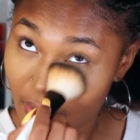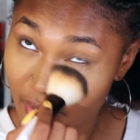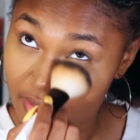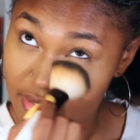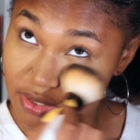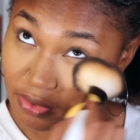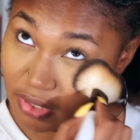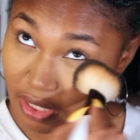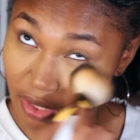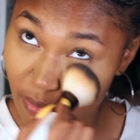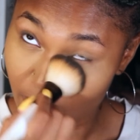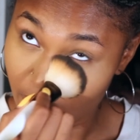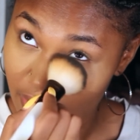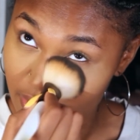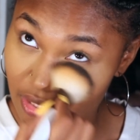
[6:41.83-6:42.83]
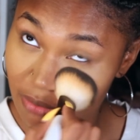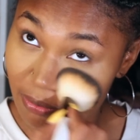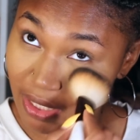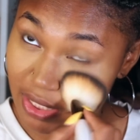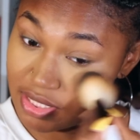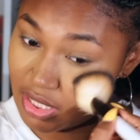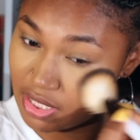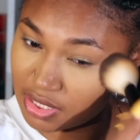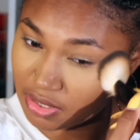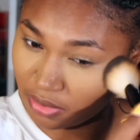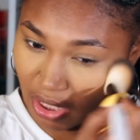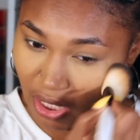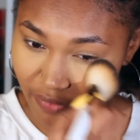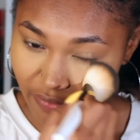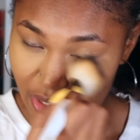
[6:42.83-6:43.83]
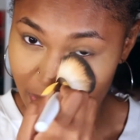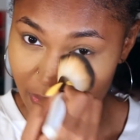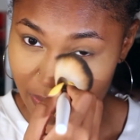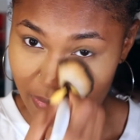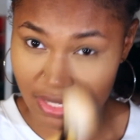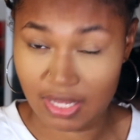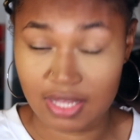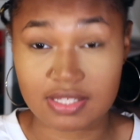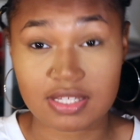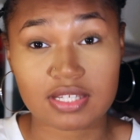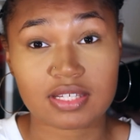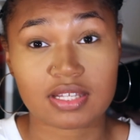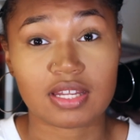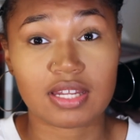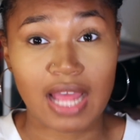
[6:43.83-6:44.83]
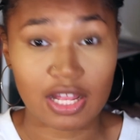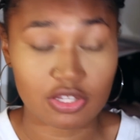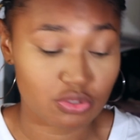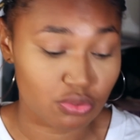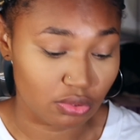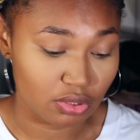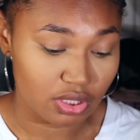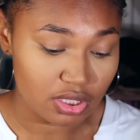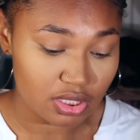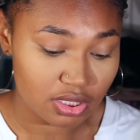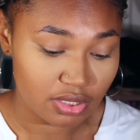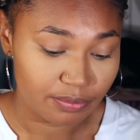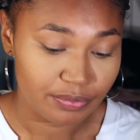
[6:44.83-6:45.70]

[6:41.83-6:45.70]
I do get oily in my T-zone area, but because this is a natural look,